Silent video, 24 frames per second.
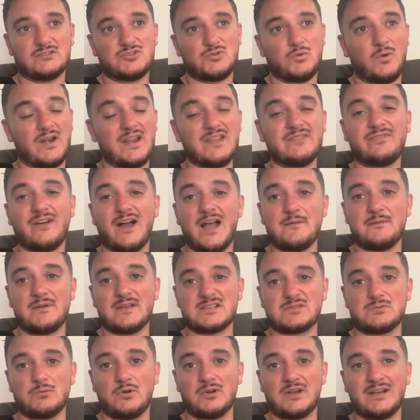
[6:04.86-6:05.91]

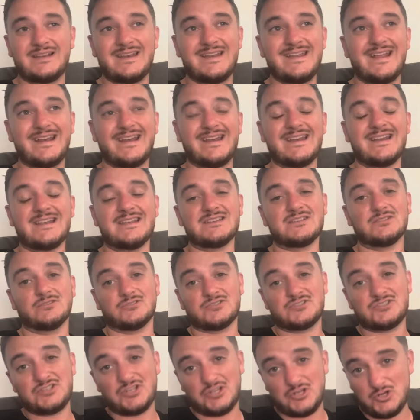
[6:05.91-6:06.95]
1:25. I didn't get in until
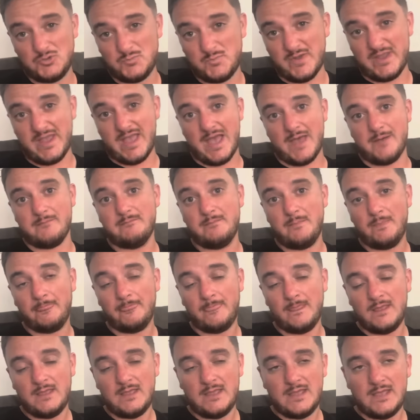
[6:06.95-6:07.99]
2 p.m.
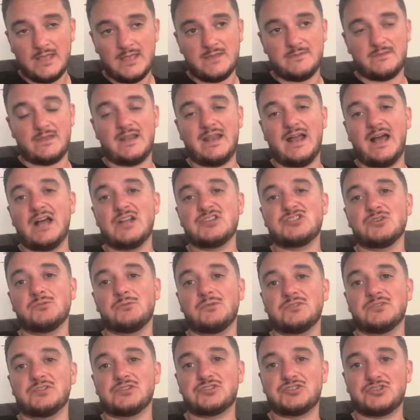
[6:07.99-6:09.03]
Then had to jump
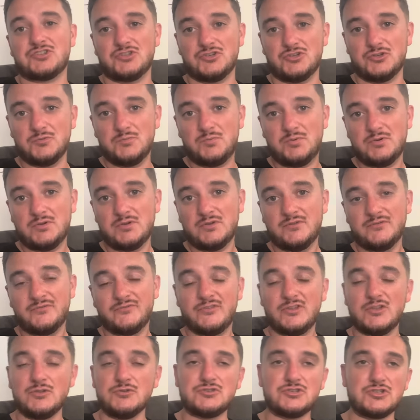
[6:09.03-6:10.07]
on the tube.
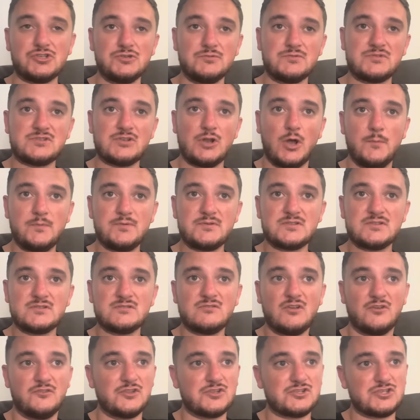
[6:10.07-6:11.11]
Few tube stops
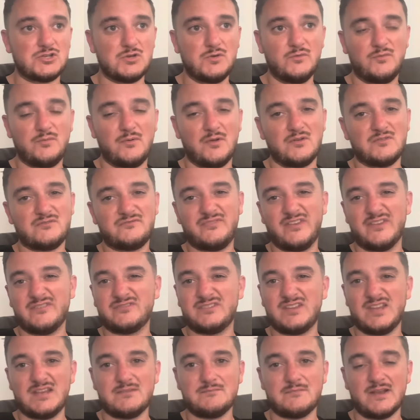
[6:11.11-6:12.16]
on the tube for about
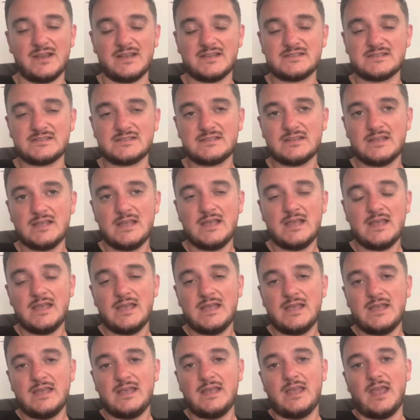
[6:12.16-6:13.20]
15 minutes.
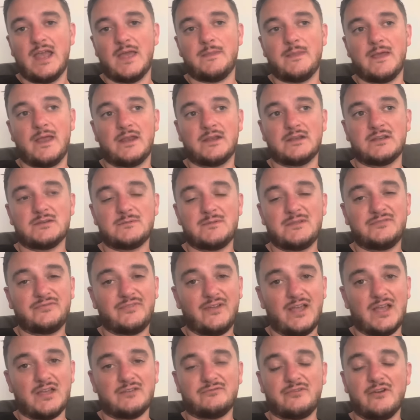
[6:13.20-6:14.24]
And then, to be
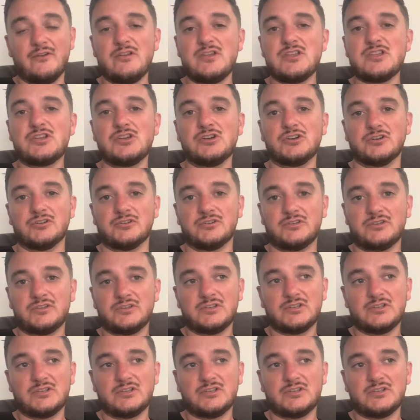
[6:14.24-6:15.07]
fair, very good